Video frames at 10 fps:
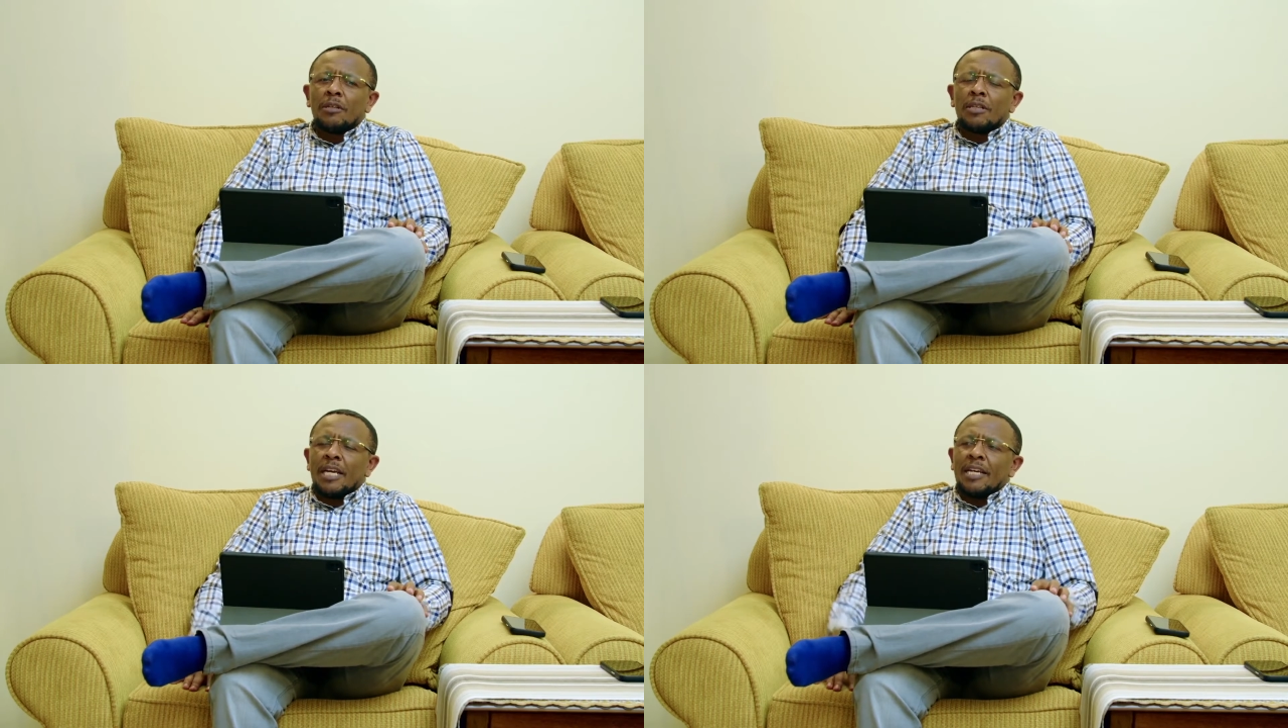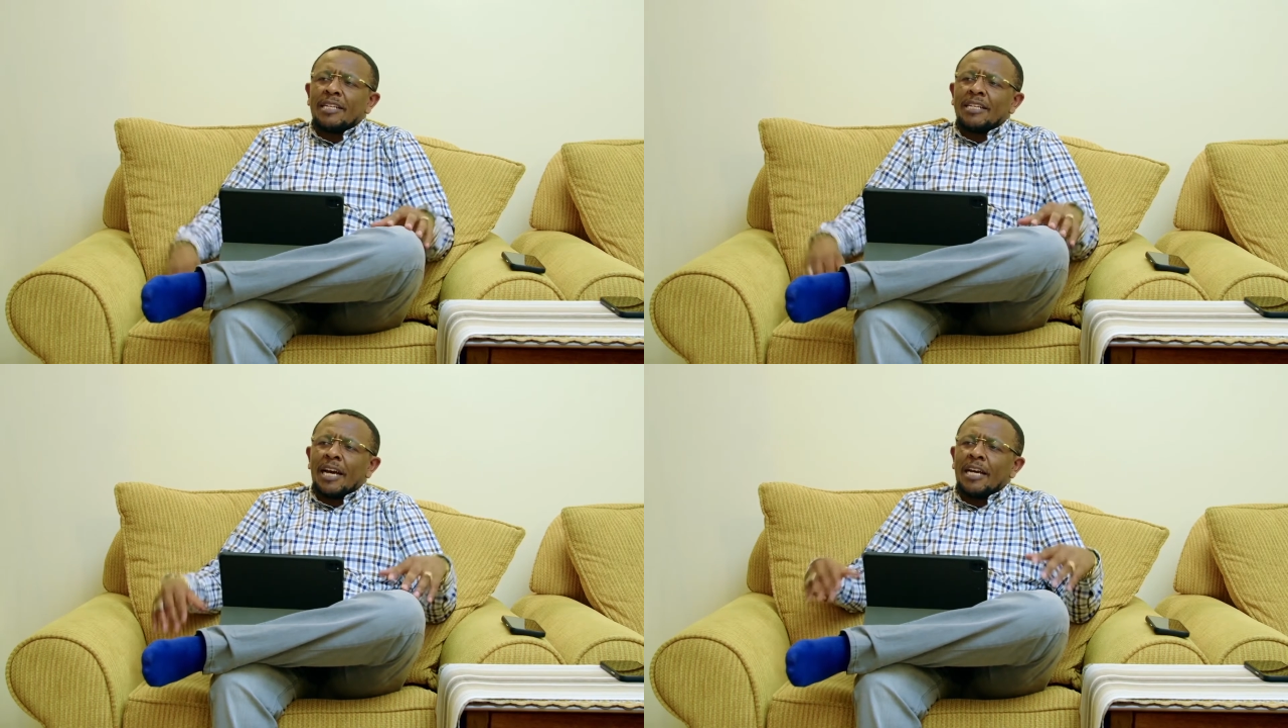the
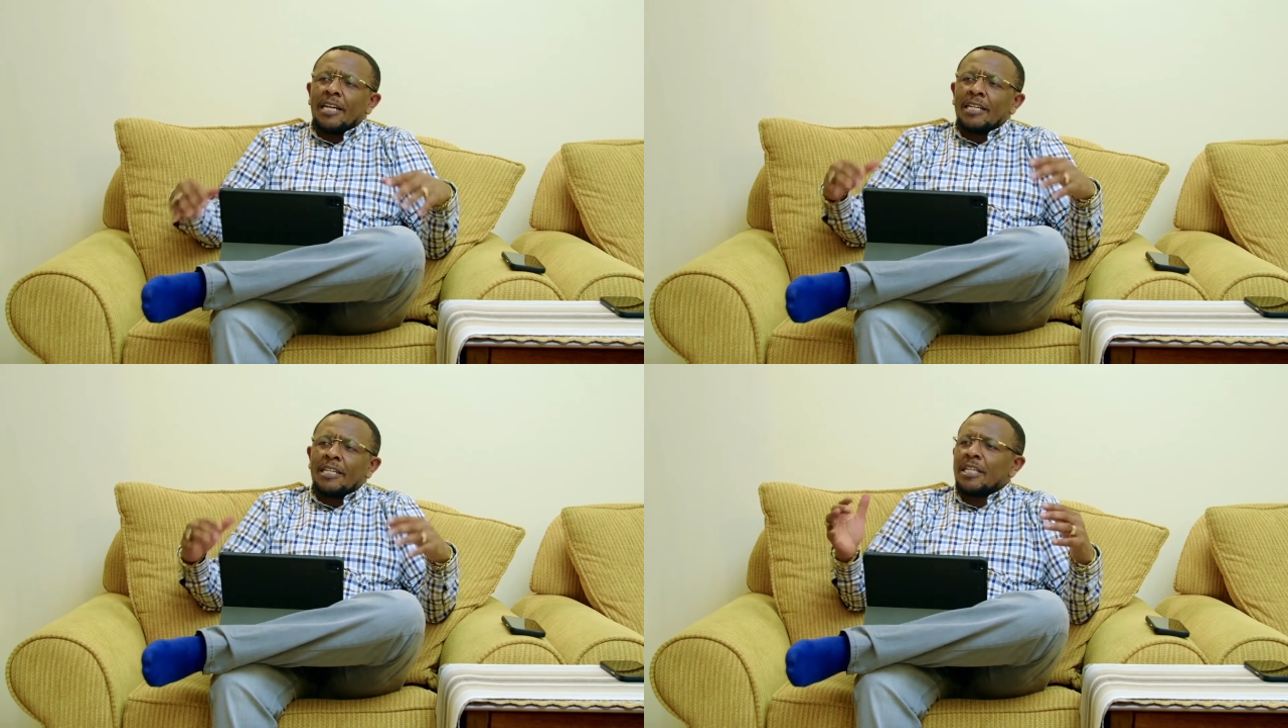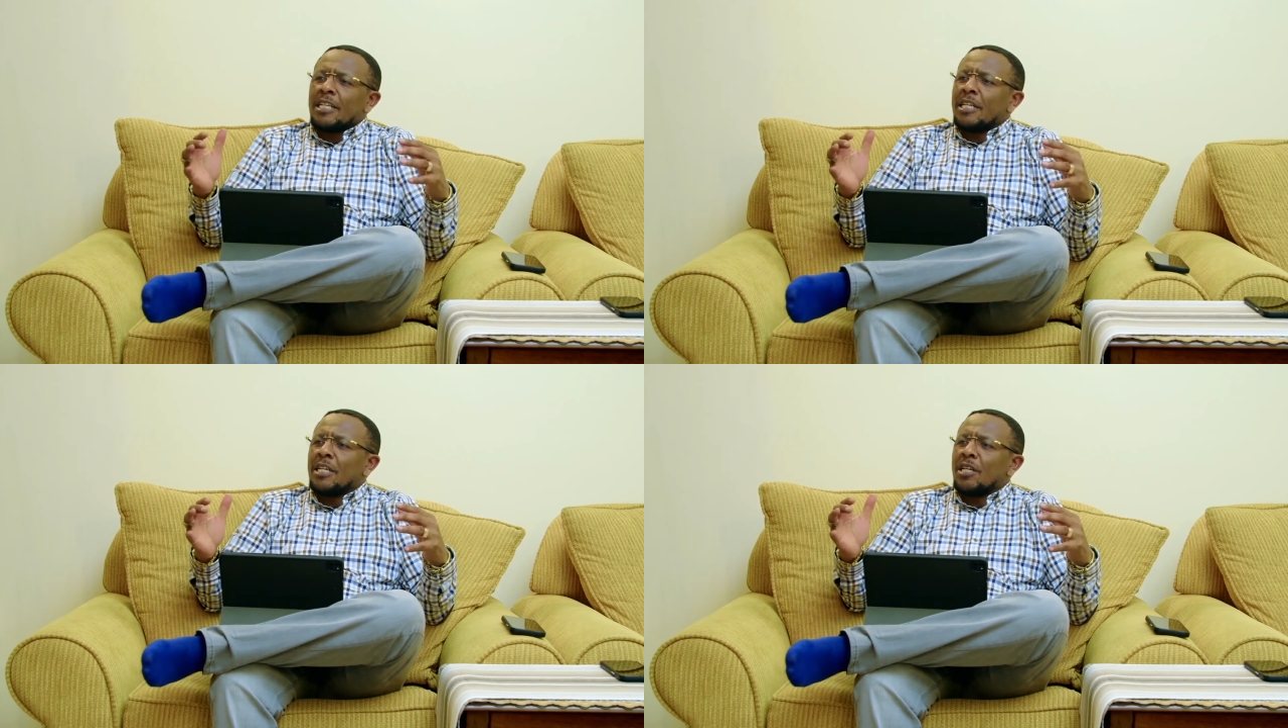
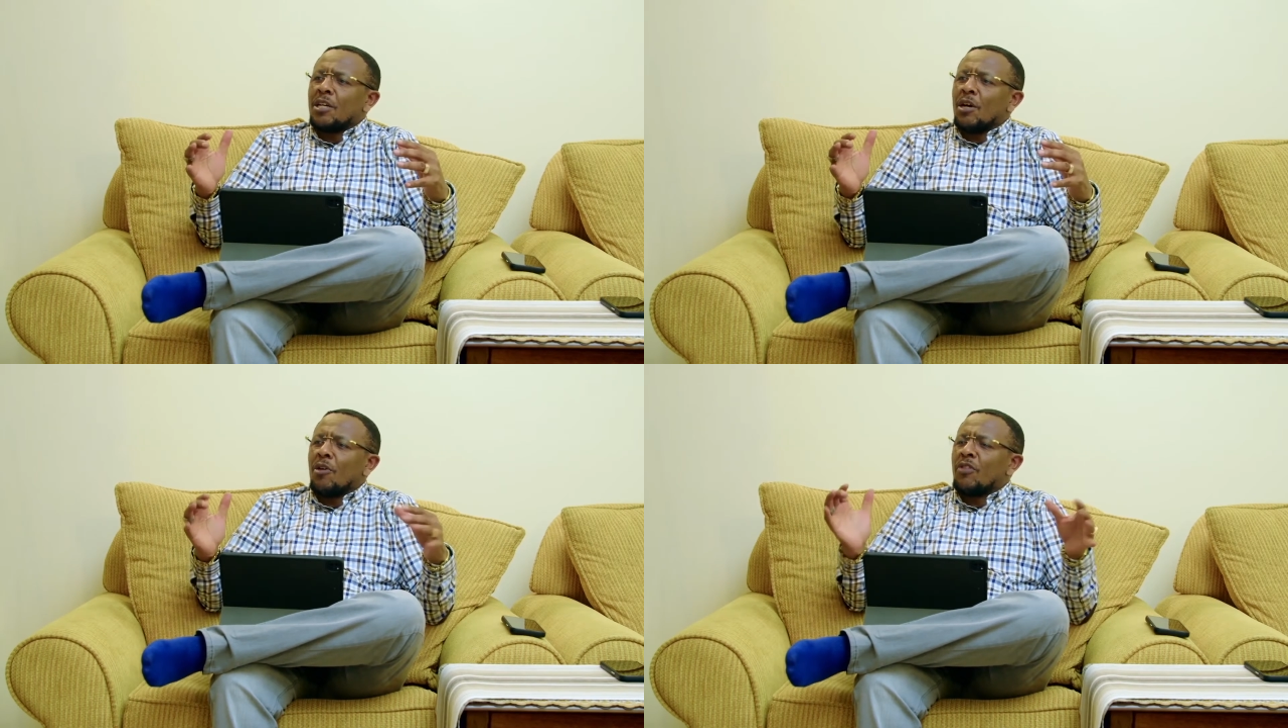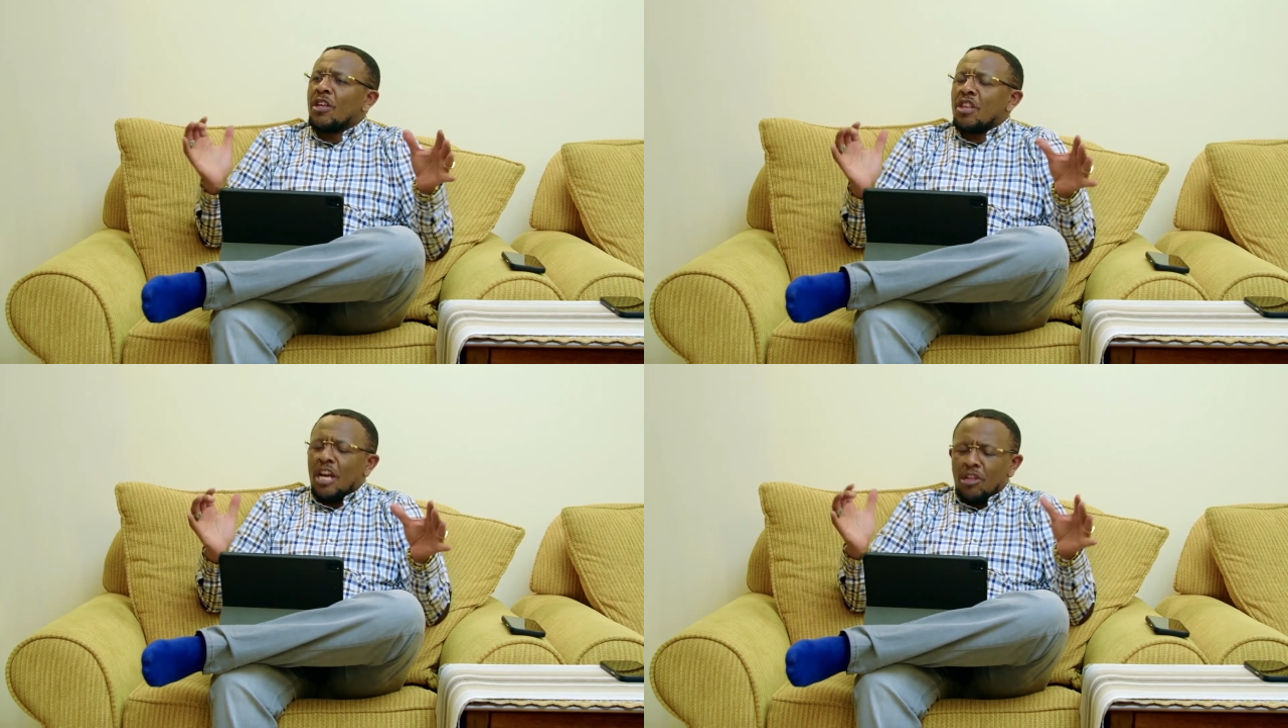entirety of
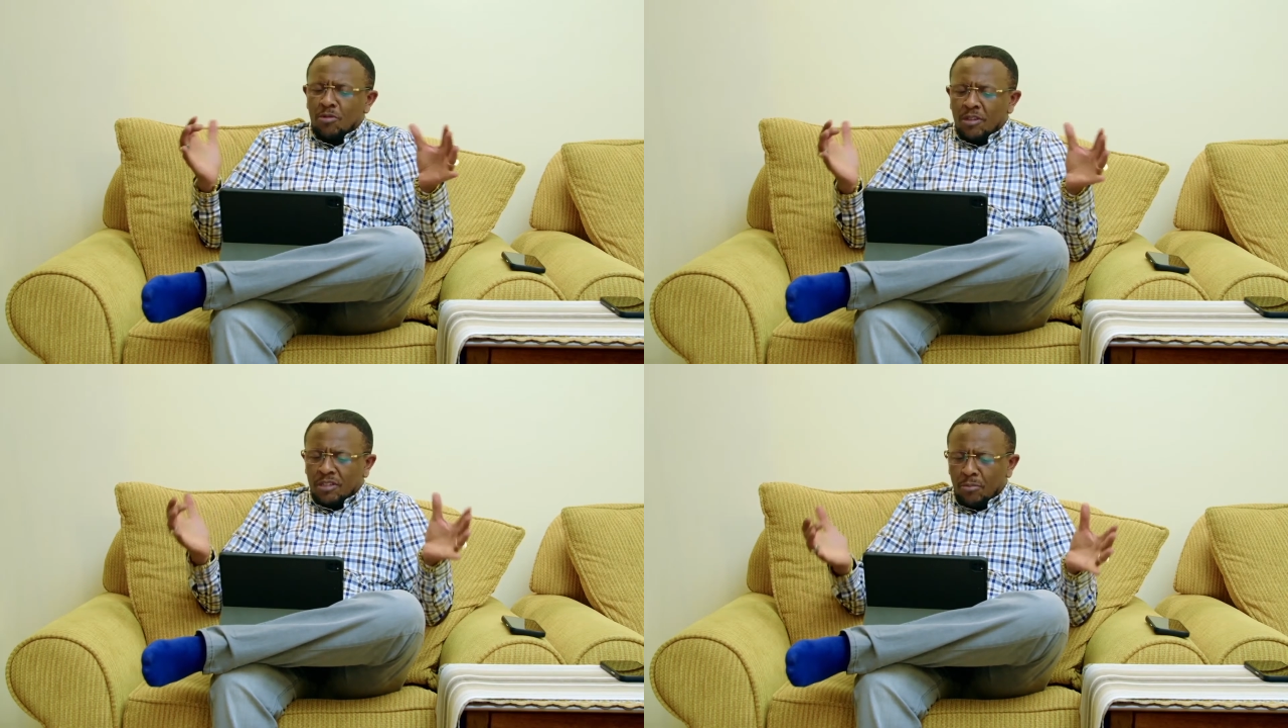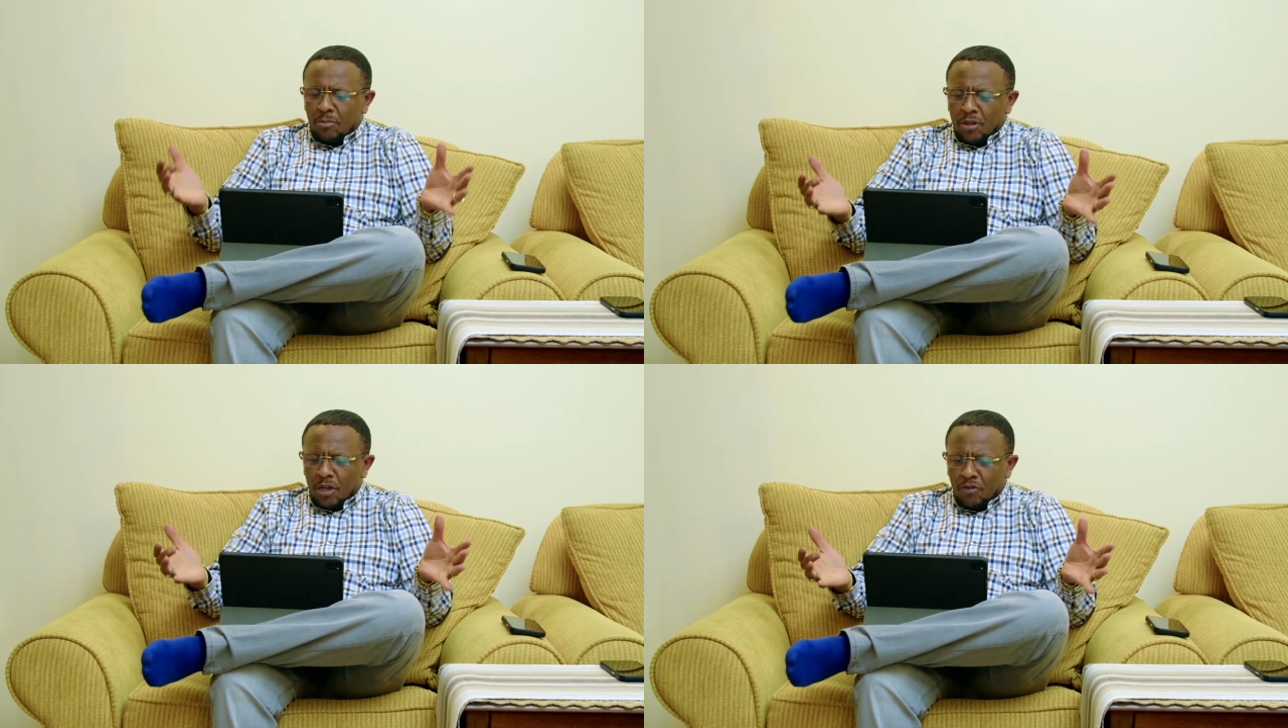the church, which is the
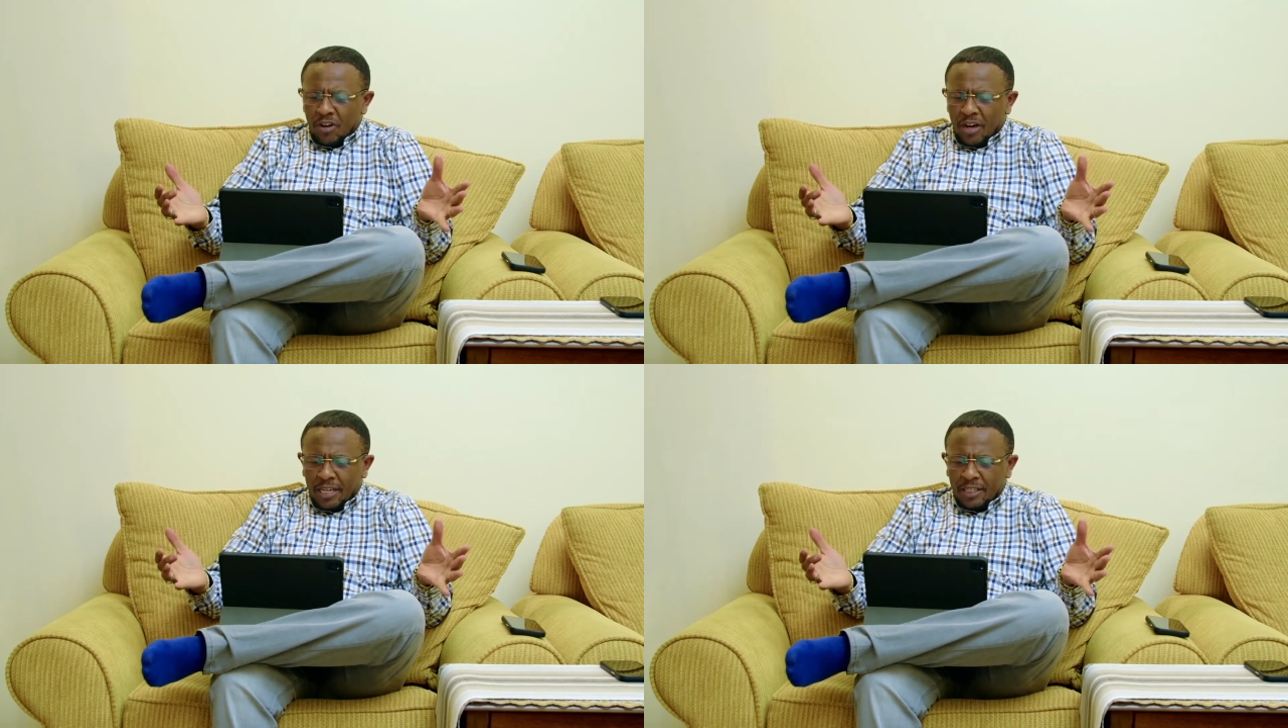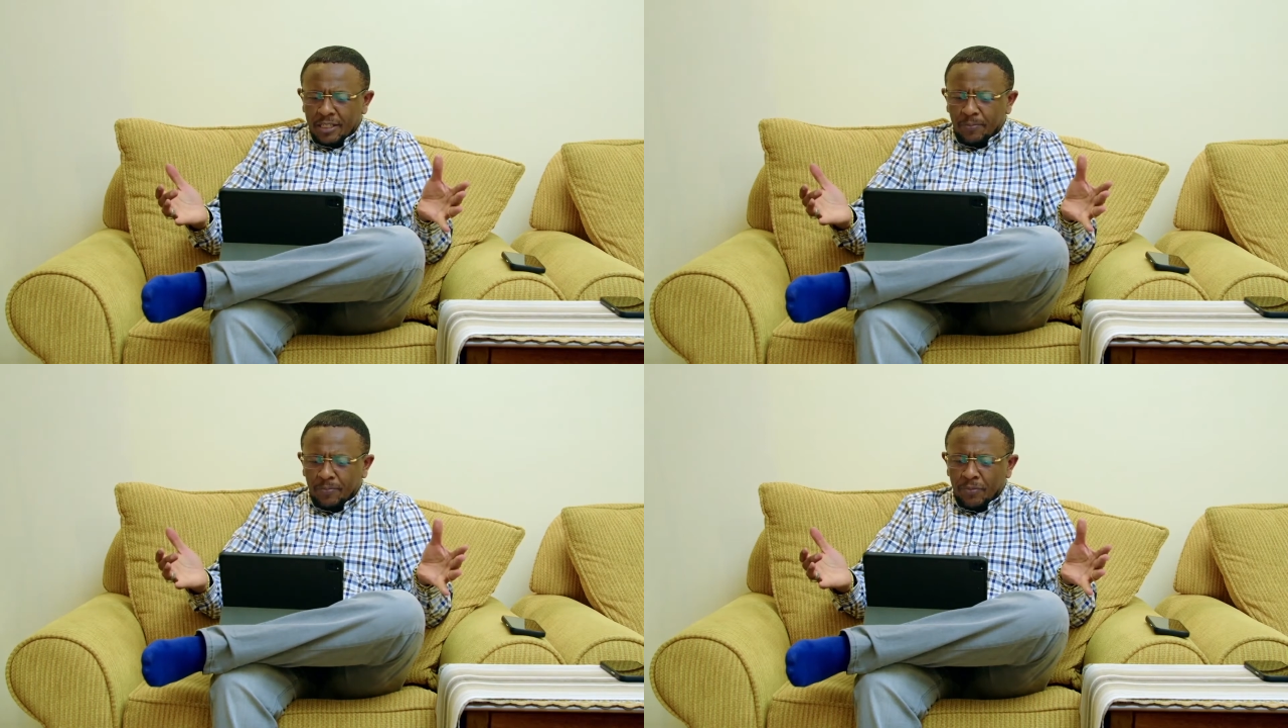body of
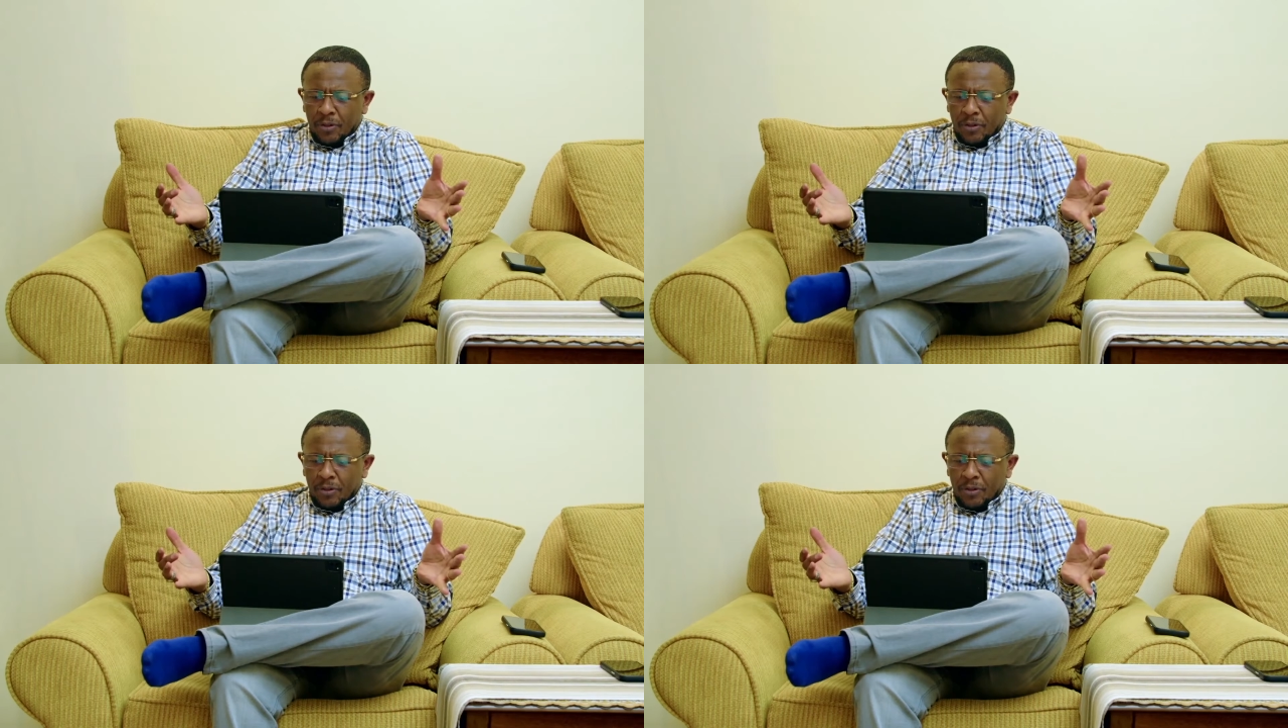Christ.